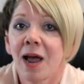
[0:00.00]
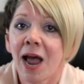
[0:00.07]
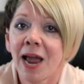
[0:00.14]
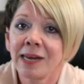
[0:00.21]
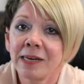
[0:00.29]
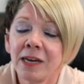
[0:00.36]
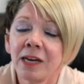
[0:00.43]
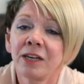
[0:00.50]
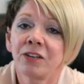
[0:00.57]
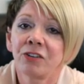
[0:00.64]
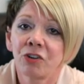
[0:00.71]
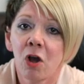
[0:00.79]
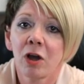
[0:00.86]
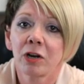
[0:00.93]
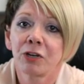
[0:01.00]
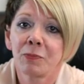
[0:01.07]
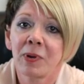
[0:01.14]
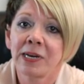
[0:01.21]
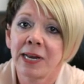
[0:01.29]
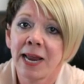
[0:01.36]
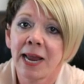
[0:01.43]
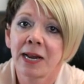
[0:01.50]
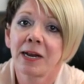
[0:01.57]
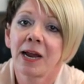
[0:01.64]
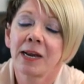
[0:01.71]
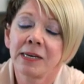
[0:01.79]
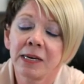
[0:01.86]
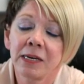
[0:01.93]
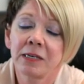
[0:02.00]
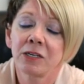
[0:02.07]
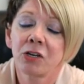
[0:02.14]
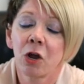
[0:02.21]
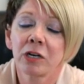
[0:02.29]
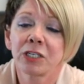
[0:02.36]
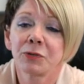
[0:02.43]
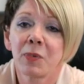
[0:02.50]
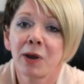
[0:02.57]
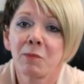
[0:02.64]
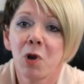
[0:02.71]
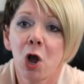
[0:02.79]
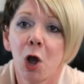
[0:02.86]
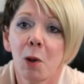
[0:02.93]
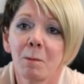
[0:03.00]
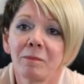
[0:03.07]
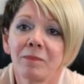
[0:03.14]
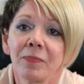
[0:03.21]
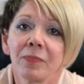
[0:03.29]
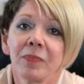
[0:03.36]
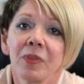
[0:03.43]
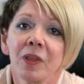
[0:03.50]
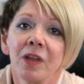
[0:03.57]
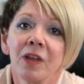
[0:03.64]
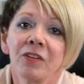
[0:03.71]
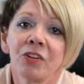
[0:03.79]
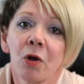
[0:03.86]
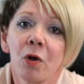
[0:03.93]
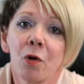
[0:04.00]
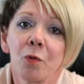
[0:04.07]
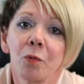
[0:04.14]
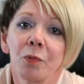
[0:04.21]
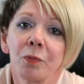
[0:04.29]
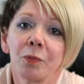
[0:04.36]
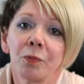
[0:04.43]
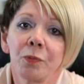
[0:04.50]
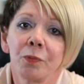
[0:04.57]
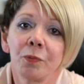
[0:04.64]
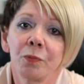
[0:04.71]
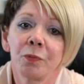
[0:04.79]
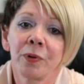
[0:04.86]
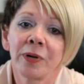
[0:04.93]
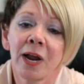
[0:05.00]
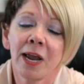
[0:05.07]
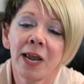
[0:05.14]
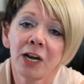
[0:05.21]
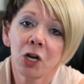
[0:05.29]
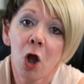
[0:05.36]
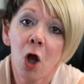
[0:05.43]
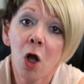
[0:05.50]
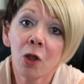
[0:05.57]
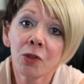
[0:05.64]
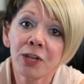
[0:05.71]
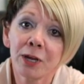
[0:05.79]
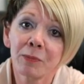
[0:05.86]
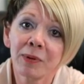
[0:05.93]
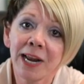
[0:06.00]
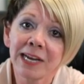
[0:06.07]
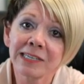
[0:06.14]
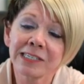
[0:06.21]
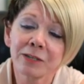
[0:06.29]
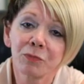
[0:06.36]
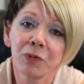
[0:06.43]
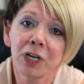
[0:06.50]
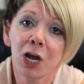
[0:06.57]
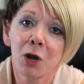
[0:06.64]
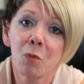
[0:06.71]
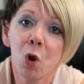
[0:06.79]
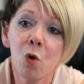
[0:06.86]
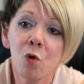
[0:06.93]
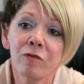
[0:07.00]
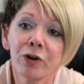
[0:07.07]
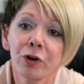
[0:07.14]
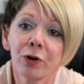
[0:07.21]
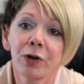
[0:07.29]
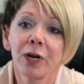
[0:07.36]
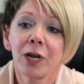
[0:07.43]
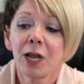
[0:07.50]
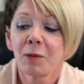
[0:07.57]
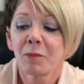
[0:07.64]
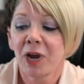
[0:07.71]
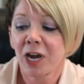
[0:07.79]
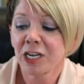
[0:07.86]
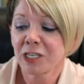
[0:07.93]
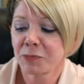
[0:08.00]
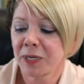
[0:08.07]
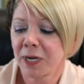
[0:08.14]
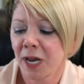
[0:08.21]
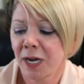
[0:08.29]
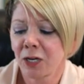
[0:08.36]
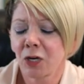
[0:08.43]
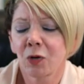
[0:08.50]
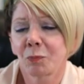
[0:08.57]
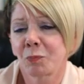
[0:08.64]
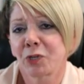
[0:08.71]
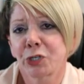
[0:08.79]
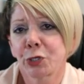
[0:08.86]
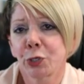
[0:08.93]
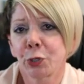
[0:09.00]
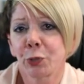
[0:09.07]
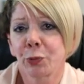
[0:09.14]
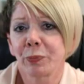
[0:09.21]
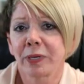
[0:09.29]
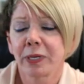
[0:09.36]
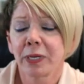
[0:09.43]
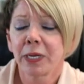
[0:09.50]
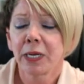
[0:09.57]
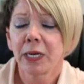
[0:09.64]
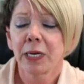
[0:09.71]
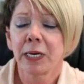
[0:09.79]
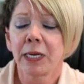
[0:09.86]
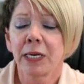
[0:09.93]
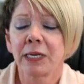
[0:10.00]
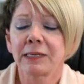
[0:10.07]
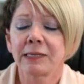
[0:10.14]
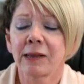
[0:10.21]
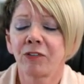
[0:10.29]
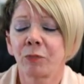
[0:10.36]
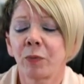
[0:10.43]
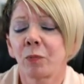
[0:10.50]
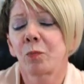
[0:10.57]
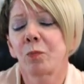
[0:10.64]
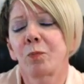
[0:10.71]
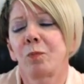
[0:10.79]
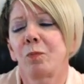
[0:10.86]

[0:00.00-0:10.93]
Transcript: I need to talk to my dad. I need to talk to my mom. So when I had called them and asked them to come over, my husband got a little perturbed. He says, well,